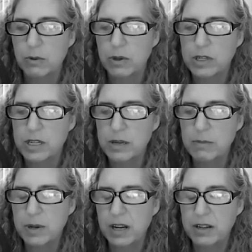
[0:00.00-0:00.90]
really deep
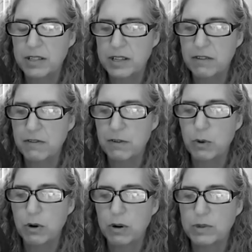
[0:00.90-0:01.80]
kind of stuff,
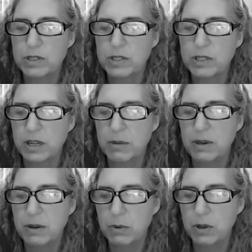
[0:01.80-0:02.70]
or it was just going to
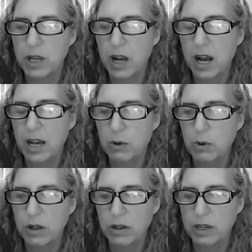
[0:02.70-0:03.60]
be really high
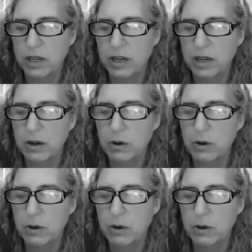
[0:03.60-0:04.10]
quality,